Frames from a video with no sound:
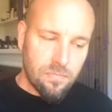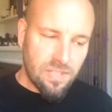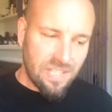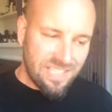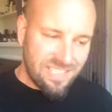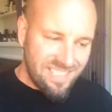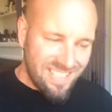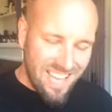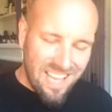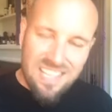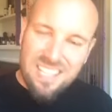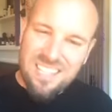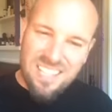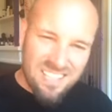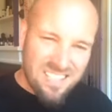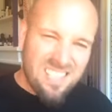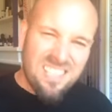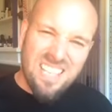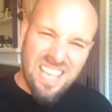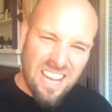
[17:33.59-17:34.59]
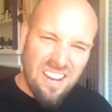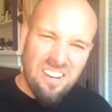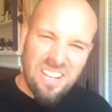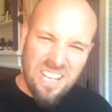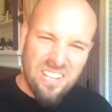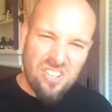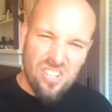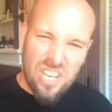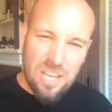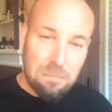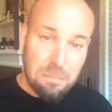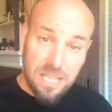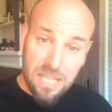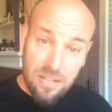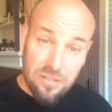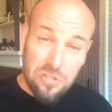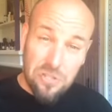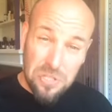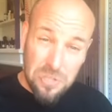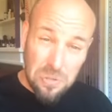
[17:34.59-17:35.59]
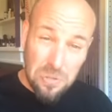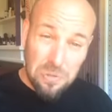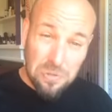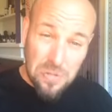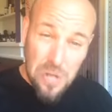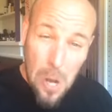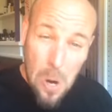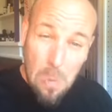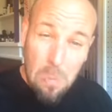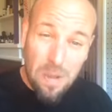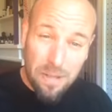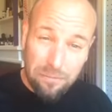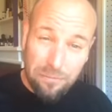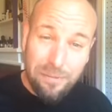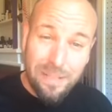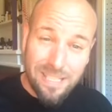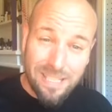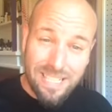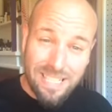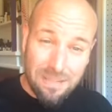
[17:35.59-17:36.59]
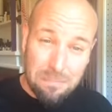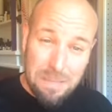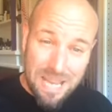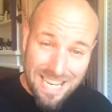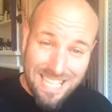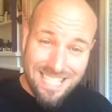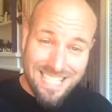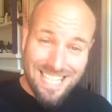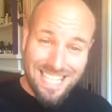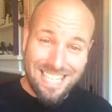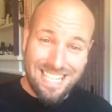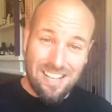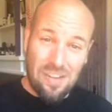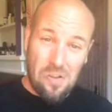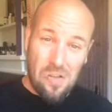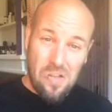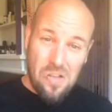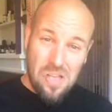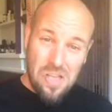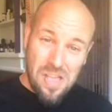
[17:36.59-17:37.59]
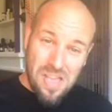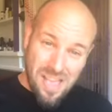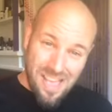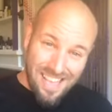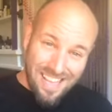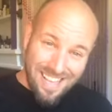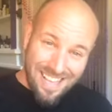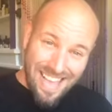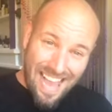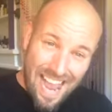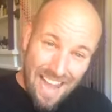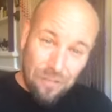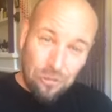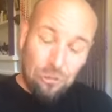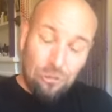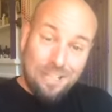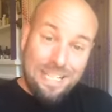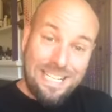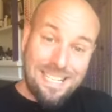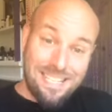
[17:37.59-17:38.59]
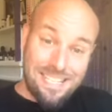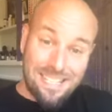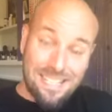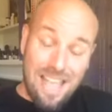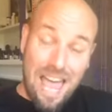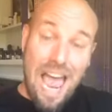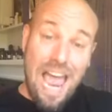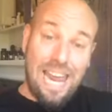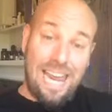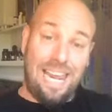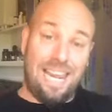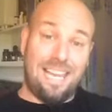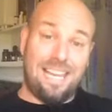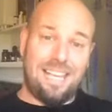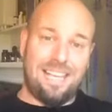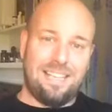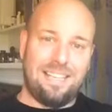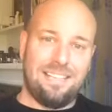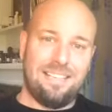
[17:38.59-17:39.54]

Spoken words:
And yes, it's scary as shit because you don't know what feeling amazing actually is like.